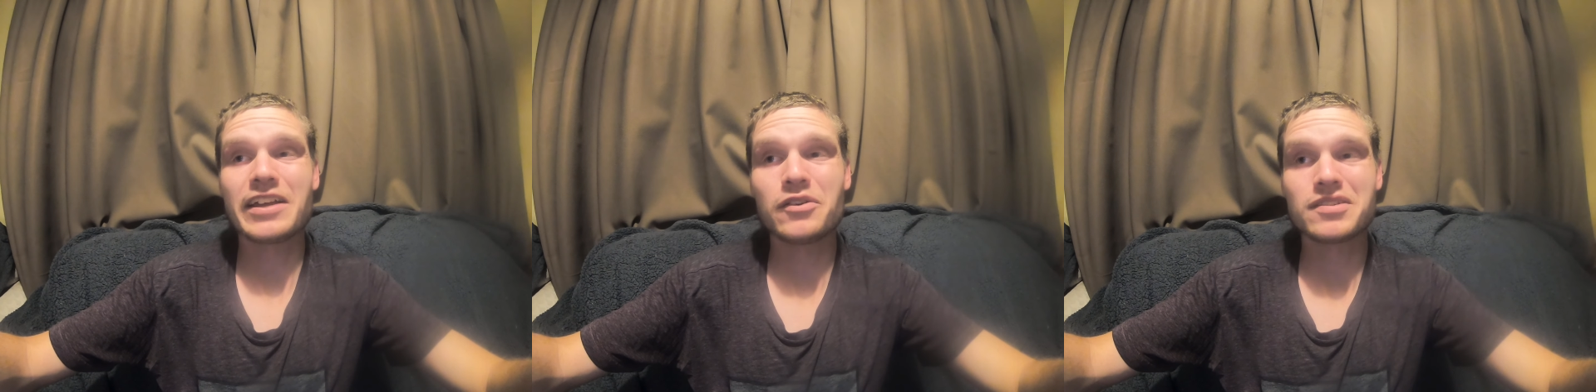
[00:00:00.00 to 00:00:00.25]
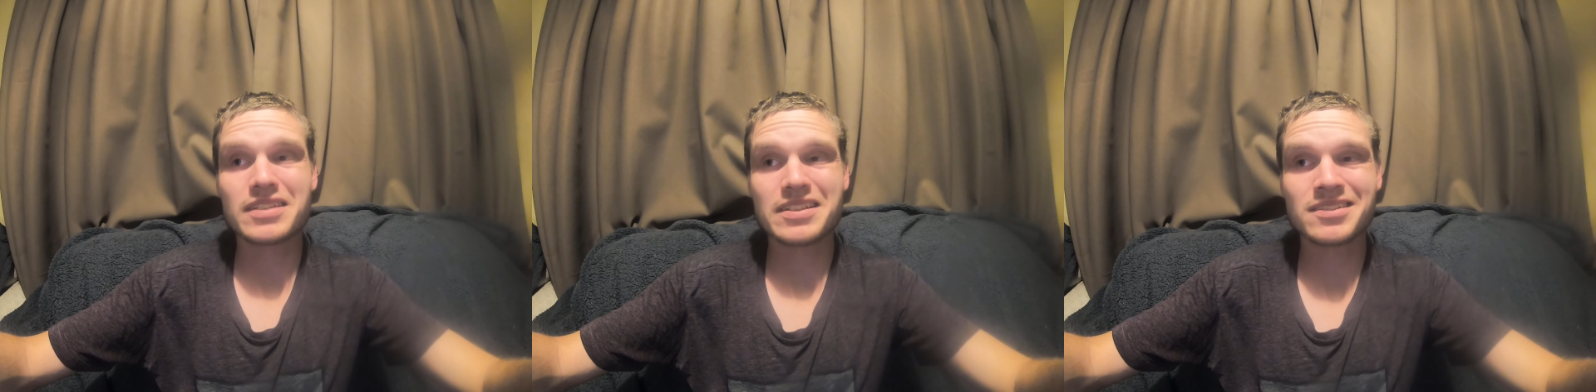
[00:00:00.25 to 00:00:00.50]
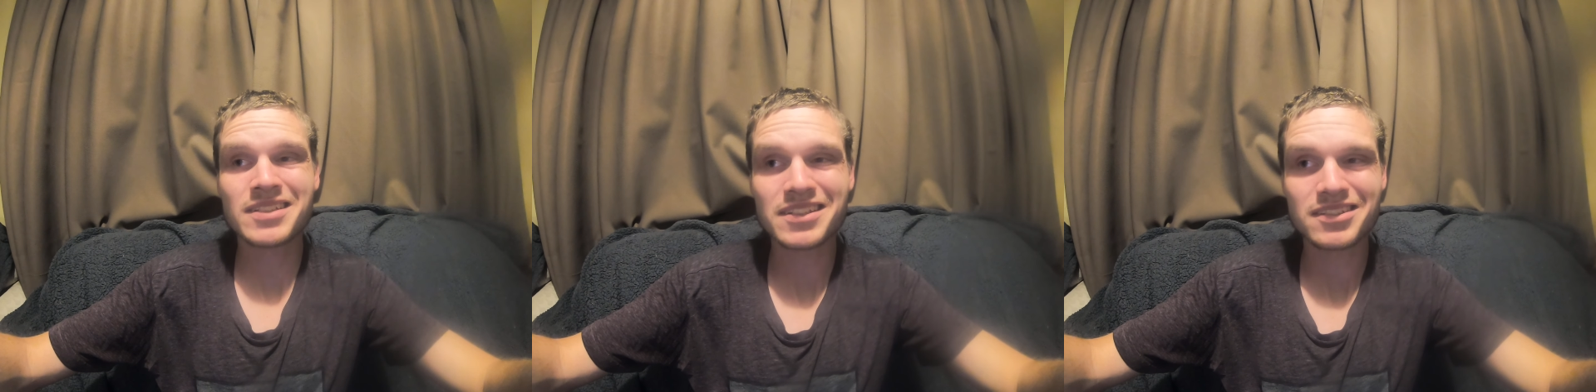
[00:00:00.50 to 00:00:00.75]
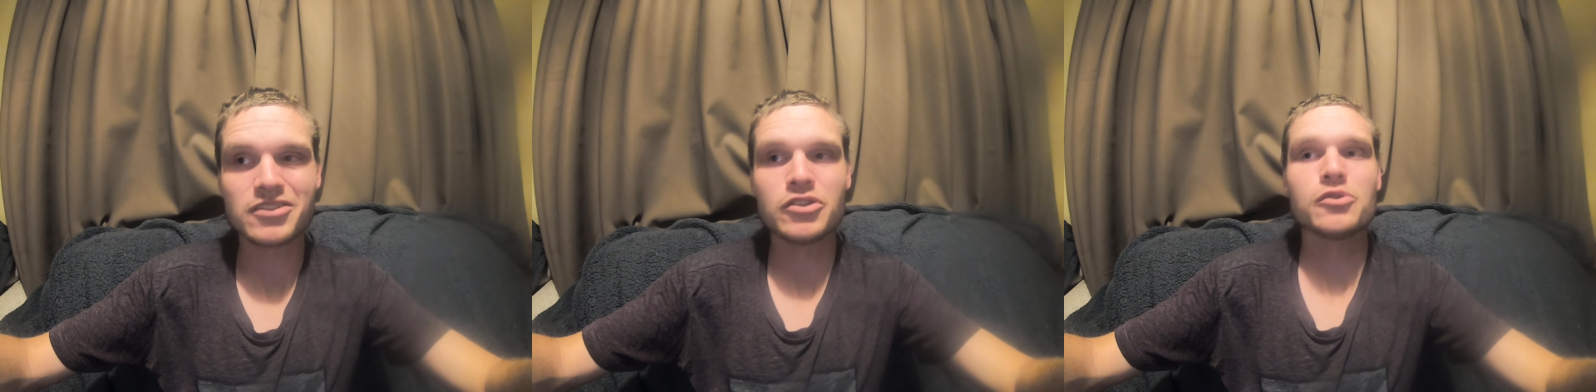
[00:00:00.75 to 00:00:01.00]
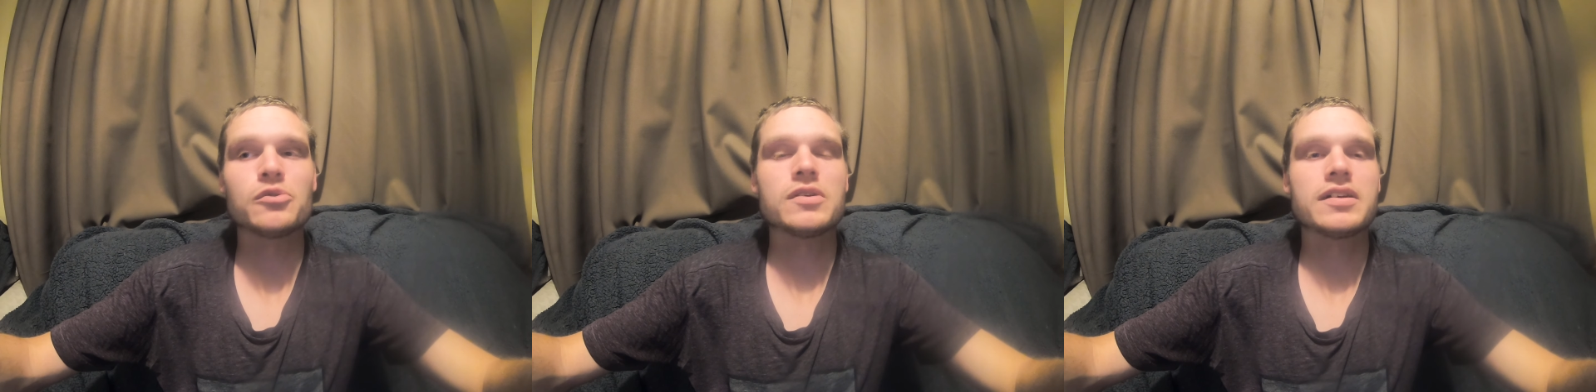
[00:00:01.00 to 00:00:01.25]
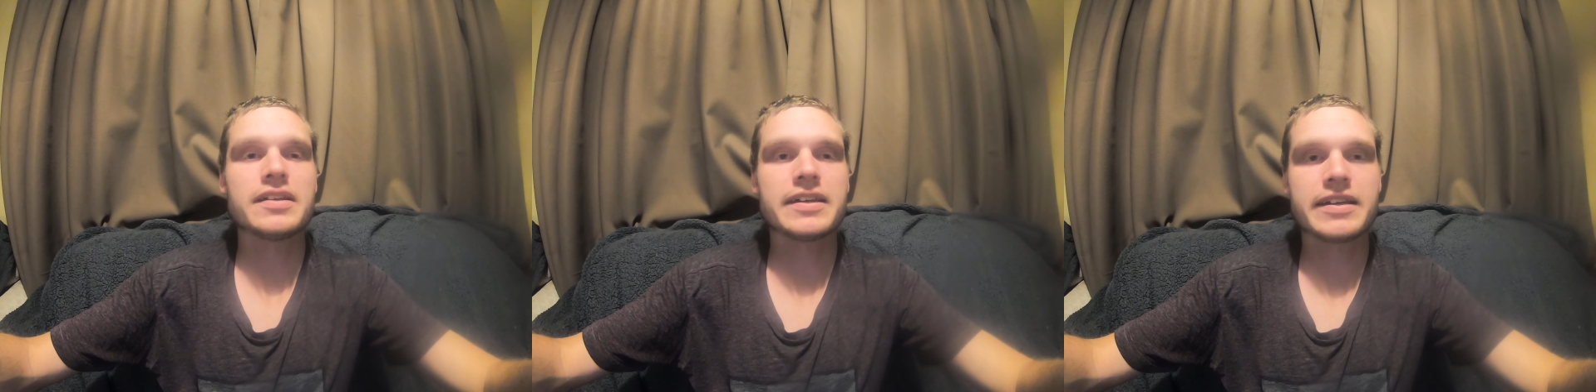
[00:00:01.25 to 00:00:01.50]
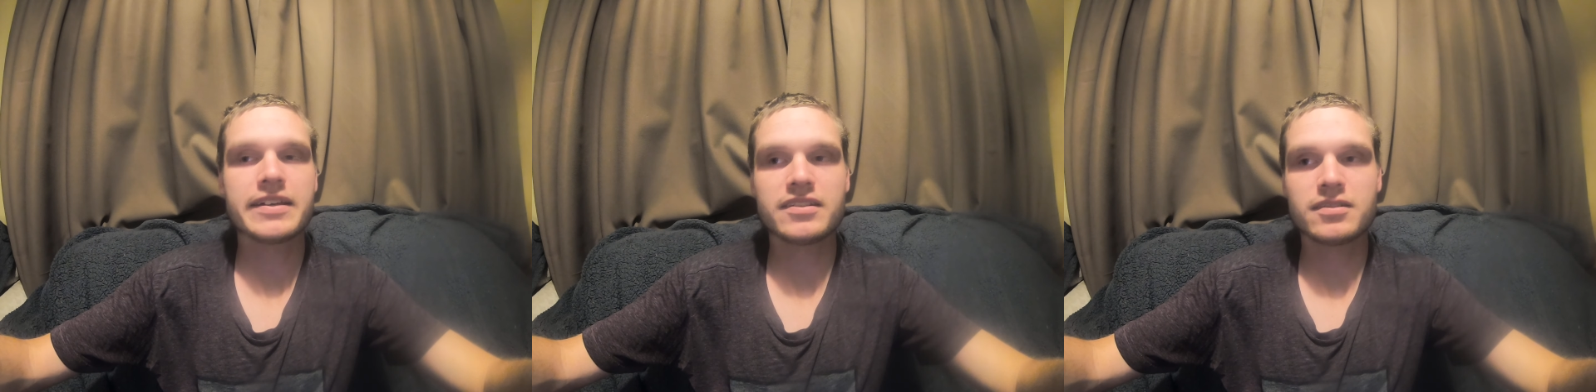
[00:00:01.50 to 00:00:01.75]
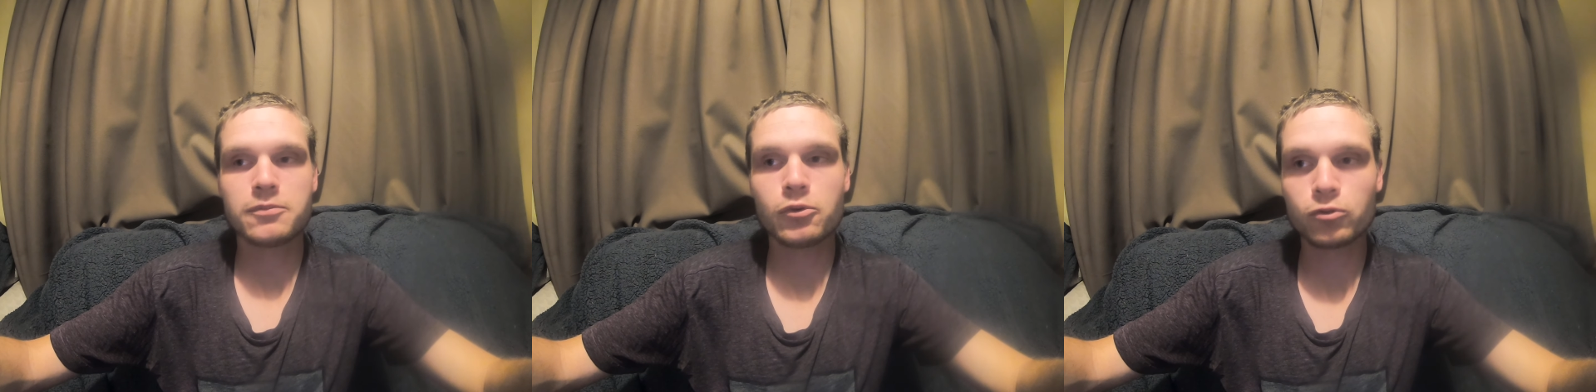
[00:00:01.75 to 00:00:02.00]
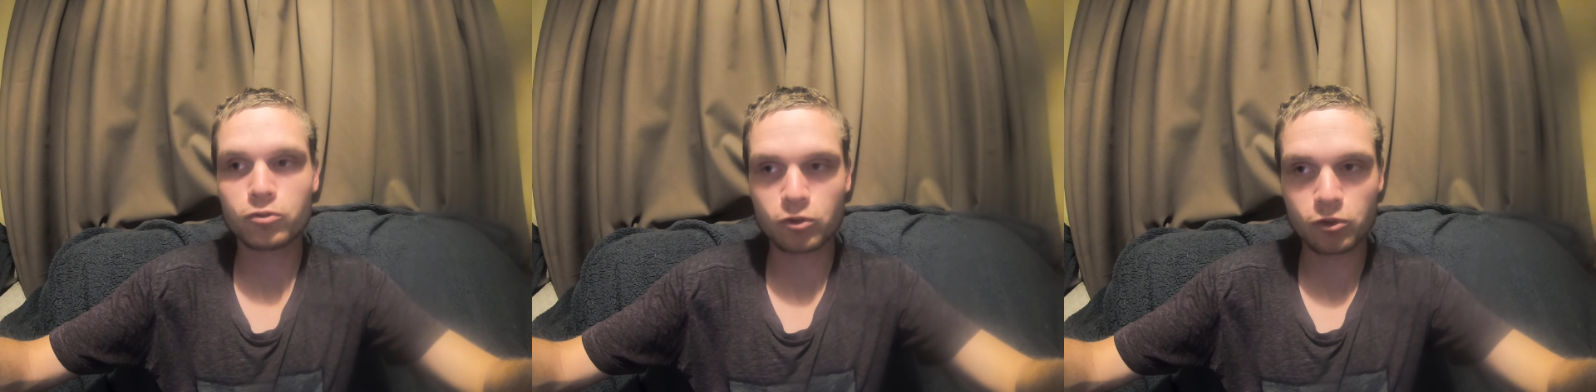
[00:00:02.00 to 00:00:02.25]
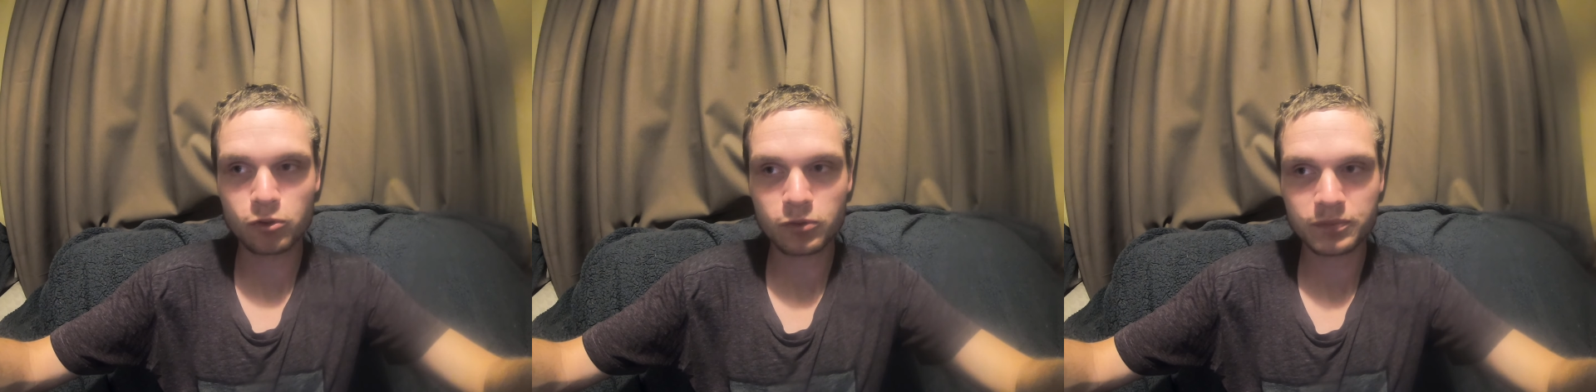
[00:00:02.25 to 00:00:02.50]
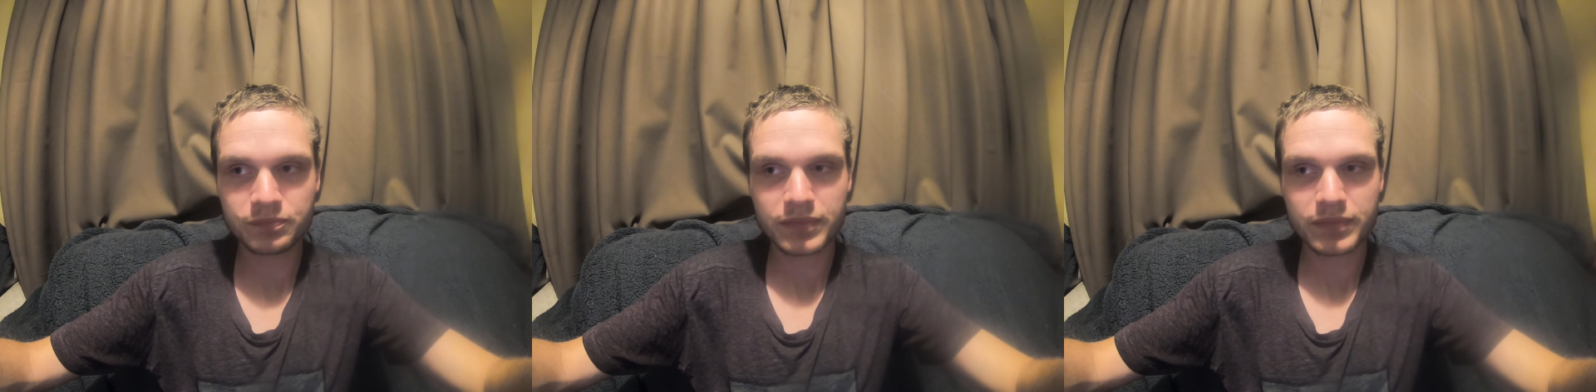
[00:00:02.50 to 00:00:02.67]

lost 6-0 against Portugal.